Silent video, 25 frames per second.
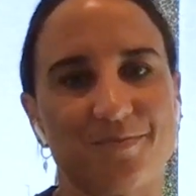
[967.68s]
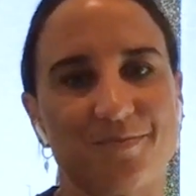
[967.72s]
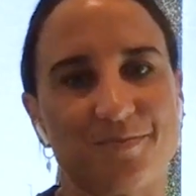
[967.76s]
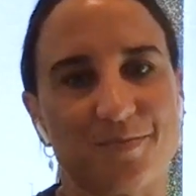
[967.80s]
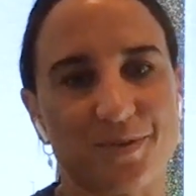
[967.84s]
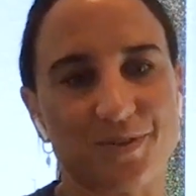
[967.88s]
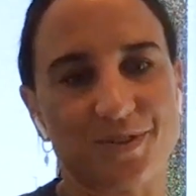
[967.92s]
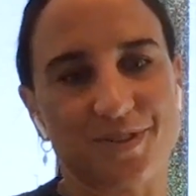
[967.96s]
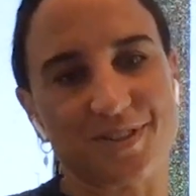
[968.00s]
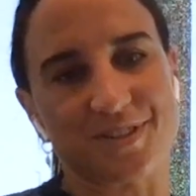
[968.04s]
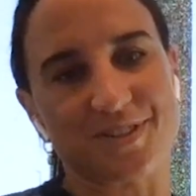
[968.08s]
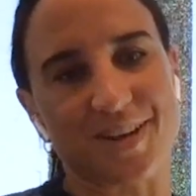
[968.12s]

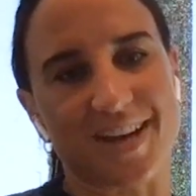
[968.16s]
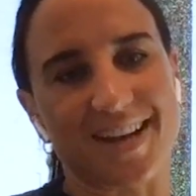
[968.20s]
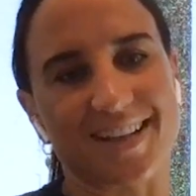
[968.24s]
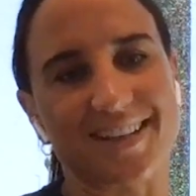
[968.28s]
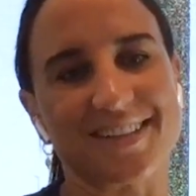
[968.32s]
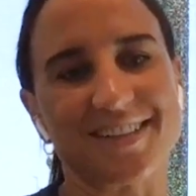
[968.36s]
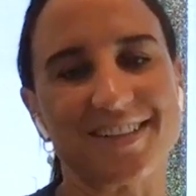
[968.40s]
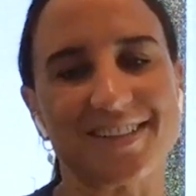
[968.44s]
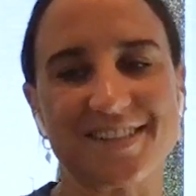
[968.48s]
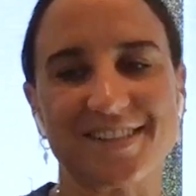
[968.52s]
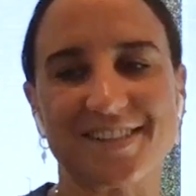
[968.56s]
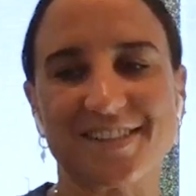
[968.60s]
put the
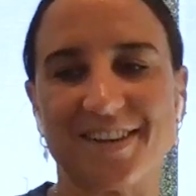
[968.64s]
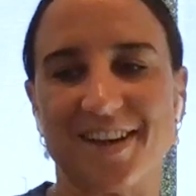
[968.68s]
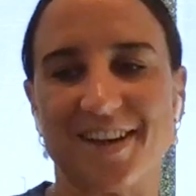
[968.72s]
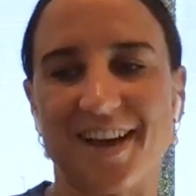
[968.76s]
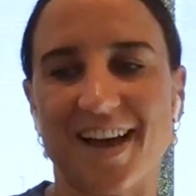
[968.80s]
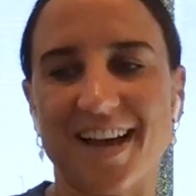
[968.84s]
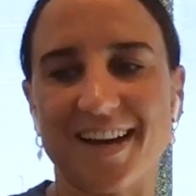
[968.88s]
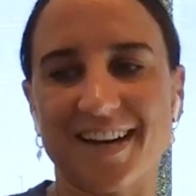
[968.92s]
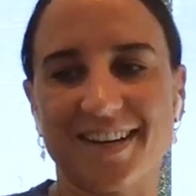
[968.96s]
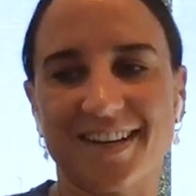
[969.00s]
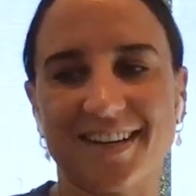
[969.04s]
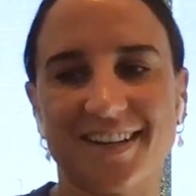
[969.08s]
cycling to the
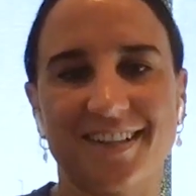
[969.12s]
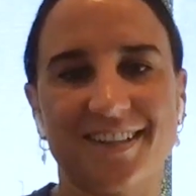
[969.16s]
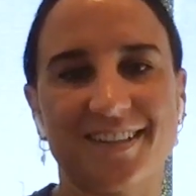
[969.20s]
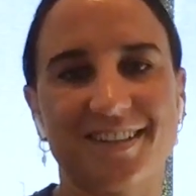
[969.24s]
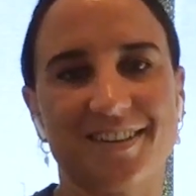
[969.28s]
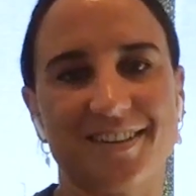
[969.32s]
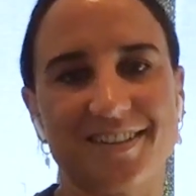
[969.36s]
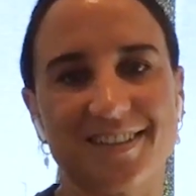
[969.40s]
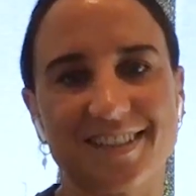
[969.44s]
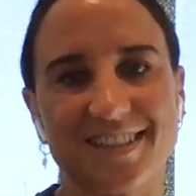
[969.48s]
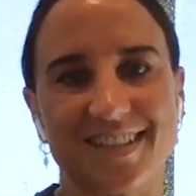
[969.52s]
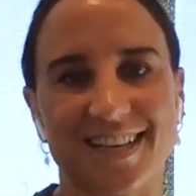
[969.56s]
side and
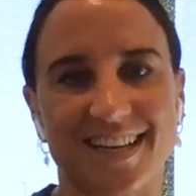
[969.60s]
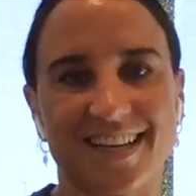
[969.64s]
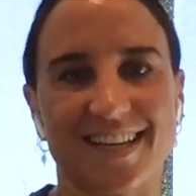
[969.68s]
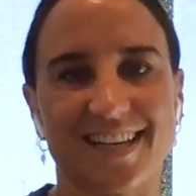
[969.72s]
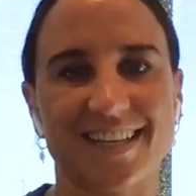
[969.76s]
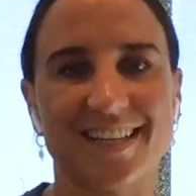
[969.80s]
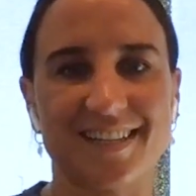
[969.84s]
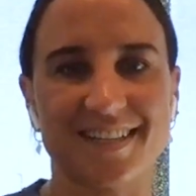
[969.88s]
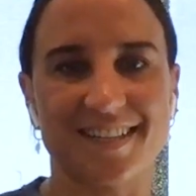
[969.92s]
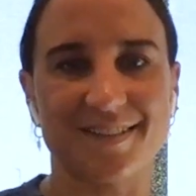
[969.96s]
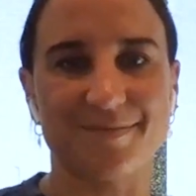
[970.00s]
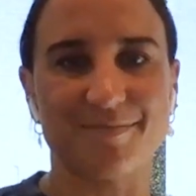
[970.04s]
got stuck
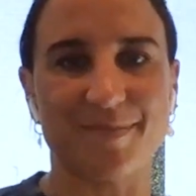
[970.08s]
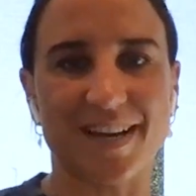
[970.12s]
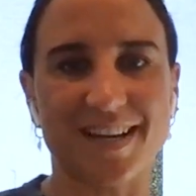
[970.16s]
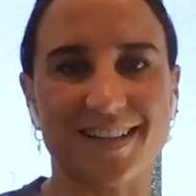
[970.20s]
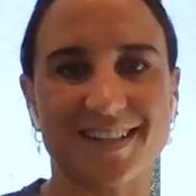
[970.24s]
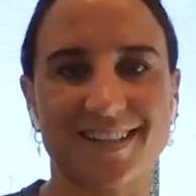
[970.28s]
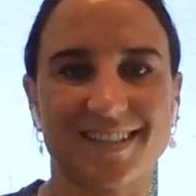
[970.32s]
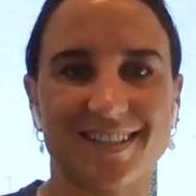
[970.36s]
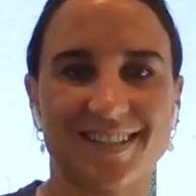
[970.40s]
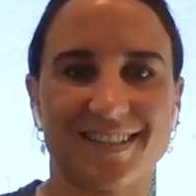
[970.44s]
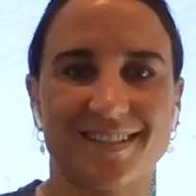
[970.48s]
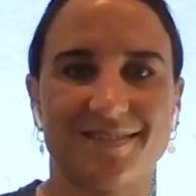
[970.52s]

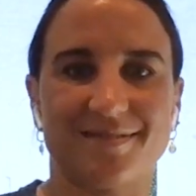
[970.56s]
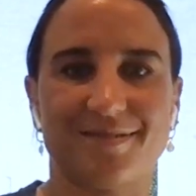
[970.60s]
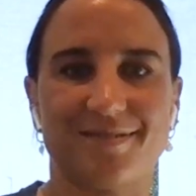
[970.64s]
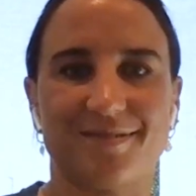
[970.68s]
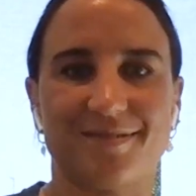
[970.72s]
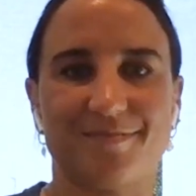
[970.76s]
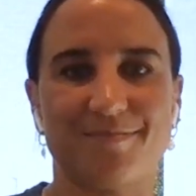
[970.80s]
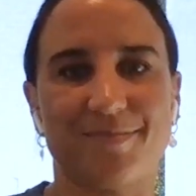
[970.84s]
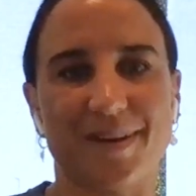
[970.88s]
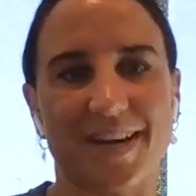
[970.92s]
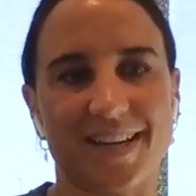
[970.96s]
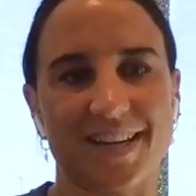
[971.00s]

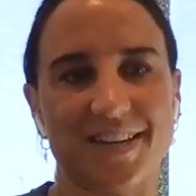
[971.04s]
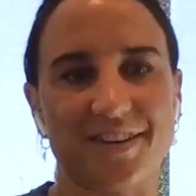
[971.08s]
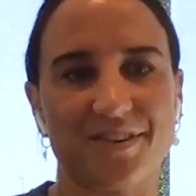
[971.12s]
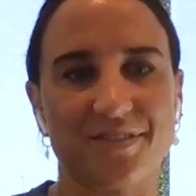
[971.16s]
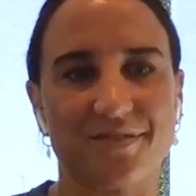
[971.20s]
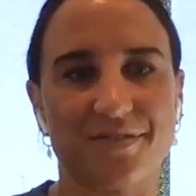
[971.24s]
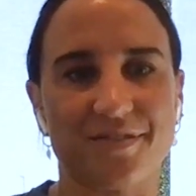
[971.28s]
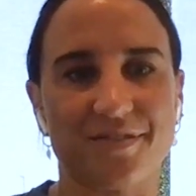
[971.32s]
back into